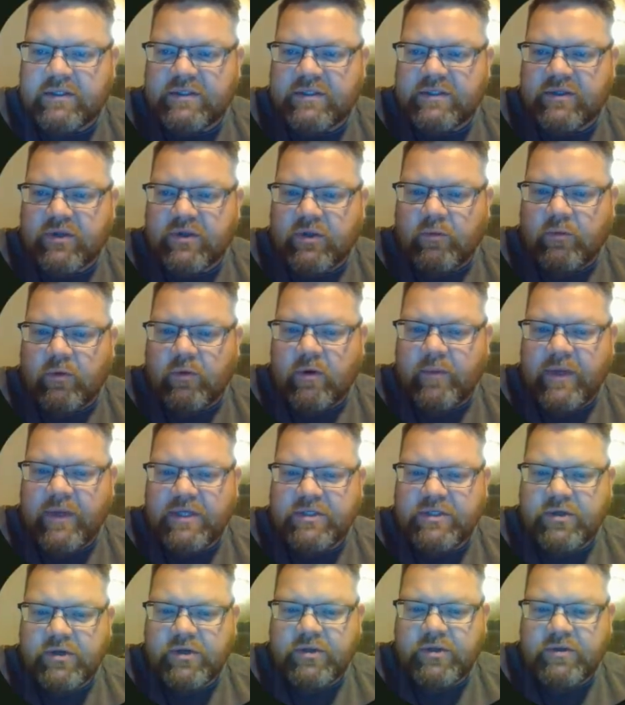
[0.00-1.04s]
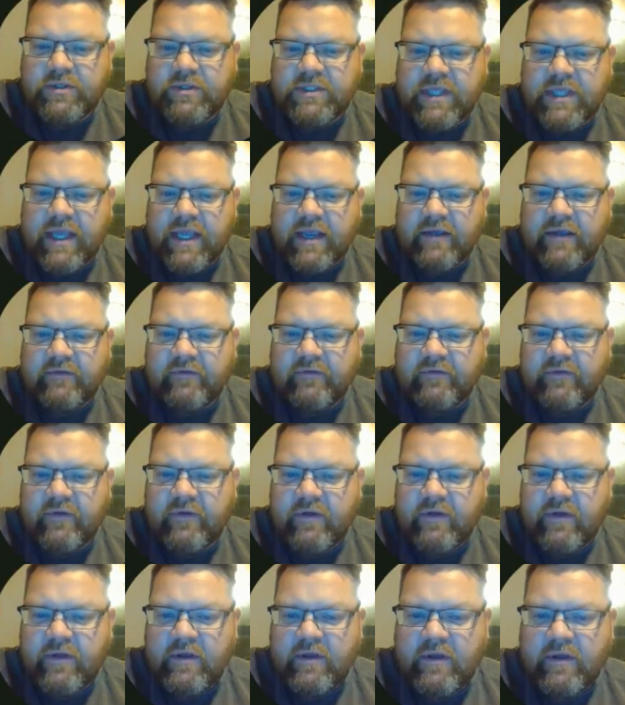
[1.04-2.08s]
So you want to make sure you save,
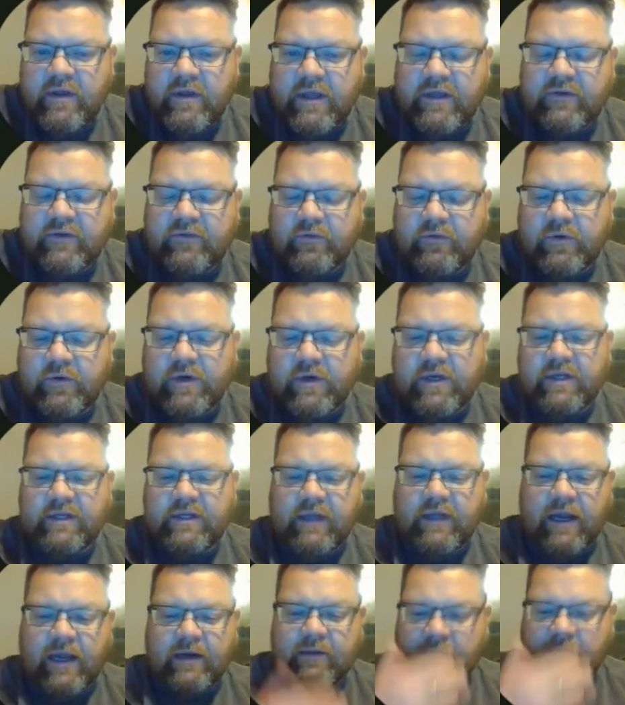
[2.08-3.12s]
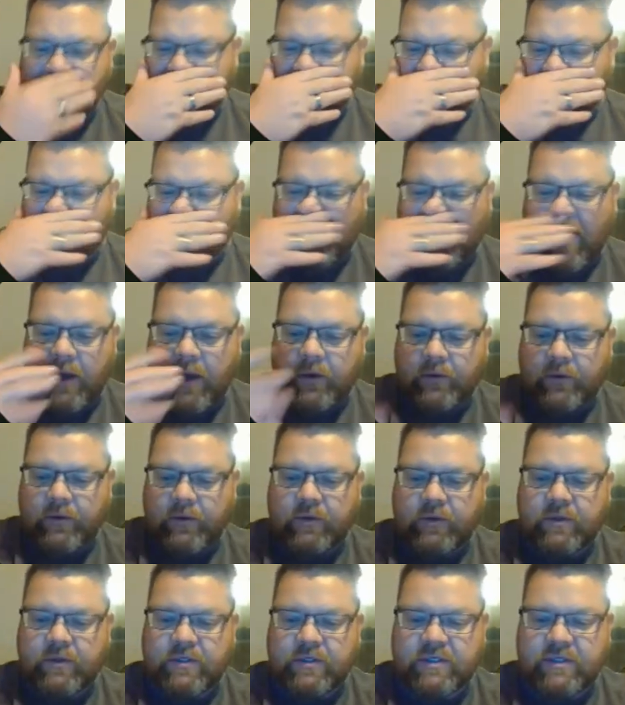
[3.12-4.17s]
enter in the title of your model. You
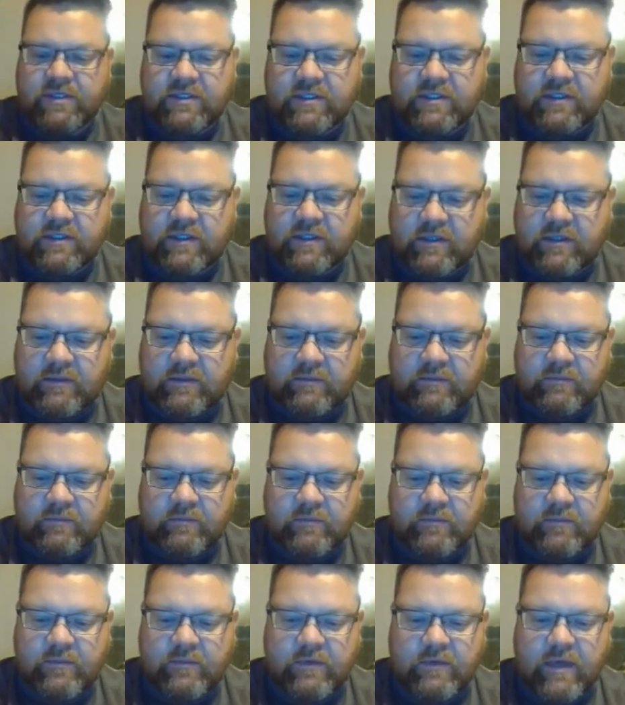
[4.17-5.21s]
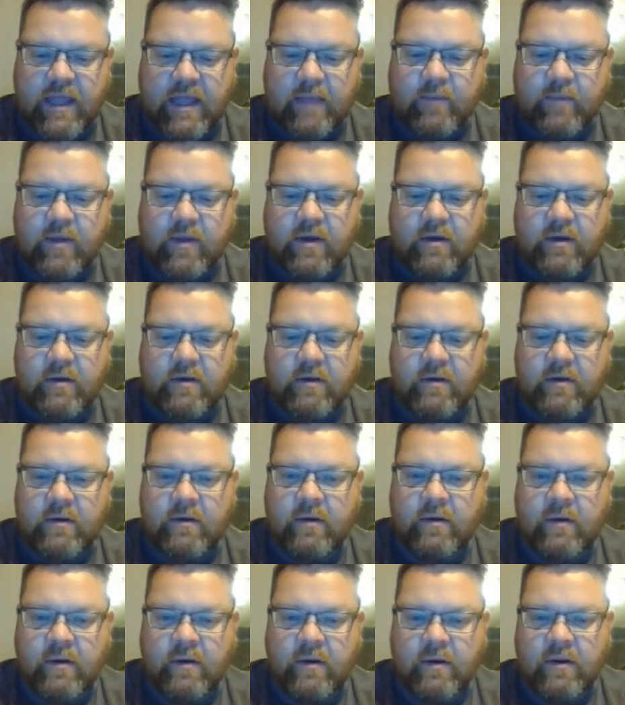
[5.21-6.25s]
could just name it
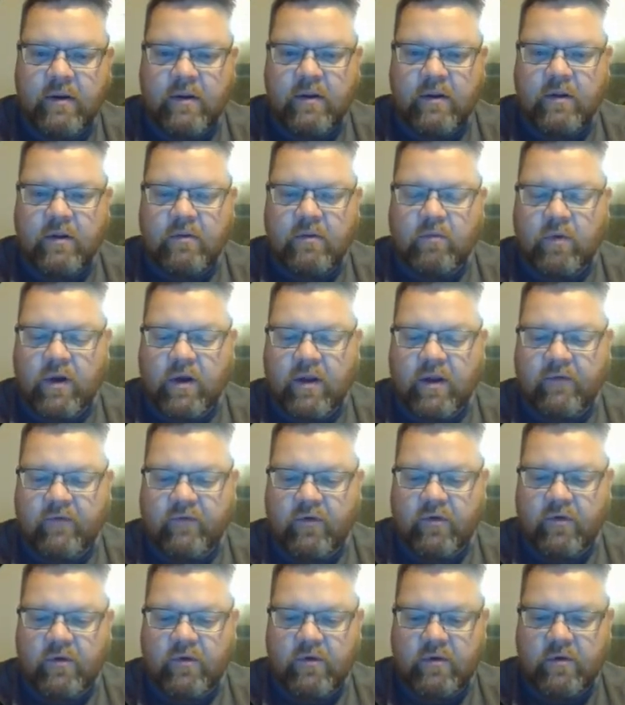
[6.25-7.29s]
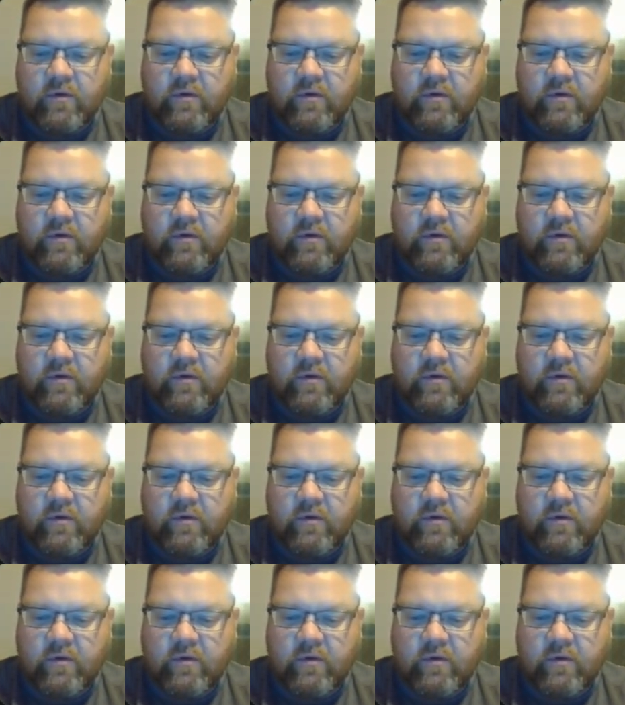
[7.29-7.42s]
whatever.